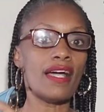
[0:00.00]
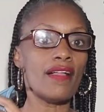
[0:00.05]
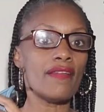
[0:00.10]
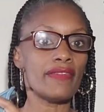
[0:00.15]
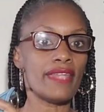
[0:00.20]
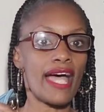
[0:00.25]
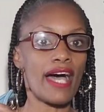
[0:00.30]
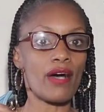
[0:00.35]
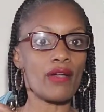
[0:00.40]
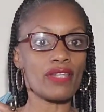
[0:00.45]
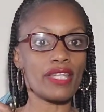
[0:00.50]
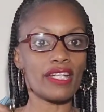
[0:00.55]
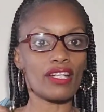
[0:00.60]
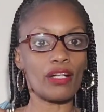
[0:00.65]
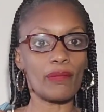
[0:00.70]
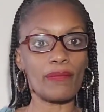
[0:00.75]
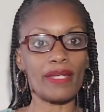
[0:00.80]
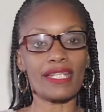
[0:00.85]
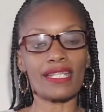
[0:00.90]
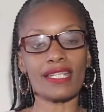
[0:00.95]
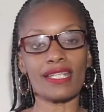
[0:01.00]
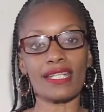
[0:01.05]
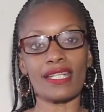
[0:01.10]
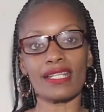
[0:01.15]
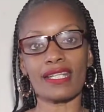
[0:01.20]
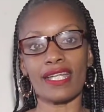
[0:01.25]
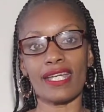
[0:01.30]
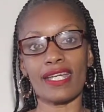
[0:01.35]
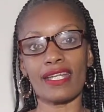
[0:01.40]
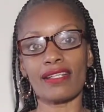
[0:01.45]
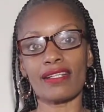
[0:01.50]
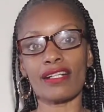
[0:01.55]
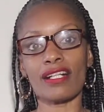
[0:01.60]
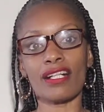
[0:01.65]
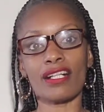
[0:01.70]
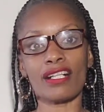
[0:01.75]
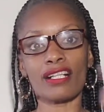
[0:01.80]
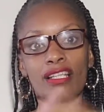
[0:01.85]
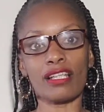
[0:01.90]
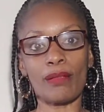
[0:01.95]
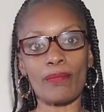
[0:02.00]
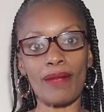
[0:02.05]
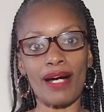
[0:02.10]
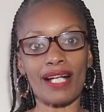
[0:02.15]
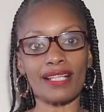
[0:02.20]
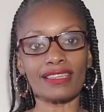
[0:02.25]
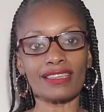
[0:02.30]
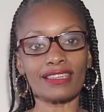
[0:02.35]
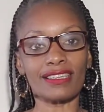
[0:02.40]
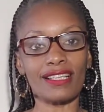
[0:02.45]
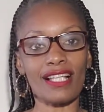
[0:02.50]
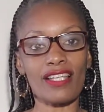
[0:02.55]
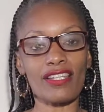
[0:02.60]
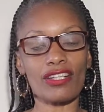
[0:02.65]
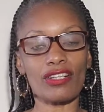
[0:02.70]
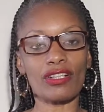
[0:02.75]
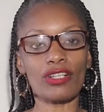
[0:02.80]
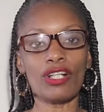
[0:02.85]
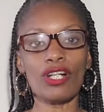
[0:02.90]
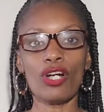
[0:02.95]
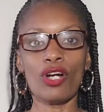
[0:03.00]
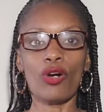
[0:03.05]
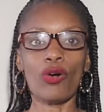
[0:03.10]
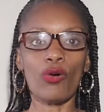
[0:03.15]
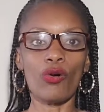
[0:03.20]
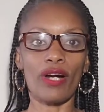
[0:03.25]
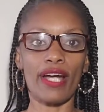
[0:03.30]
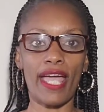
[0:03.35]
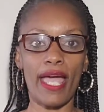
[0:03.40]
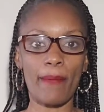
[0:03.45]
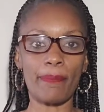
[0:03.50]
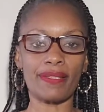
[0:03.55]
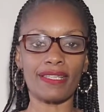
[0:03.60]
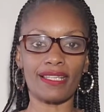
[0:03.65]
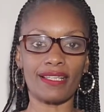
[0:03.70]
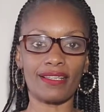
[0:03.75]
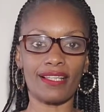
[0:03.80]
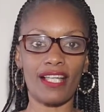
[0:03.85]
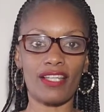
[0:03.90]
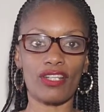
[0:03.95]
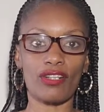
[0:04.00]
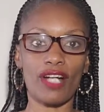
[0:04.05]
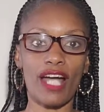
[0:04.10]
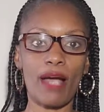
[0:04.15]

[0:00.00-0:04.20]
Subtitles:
Now they are making it in Clemence leather or Epsom leather.